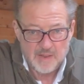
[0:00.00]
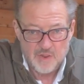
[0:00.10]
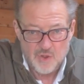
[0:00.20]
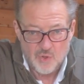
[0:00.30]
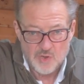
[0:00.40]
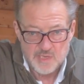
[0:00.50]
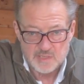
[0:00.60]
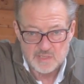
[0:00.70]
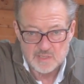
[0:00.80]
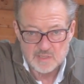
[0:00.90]

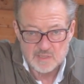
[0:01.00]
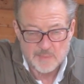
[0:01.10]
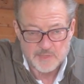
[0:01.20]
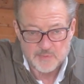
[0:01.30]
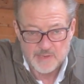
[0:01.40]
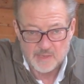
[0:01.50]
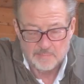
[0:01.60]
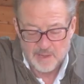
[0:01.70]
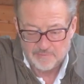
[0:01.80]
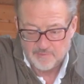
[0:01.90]
noise,
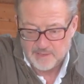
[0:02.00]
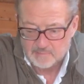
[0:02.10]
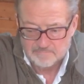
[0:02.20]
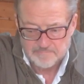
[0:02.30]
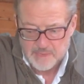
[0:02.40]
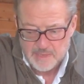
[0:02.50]
subsequently buffering,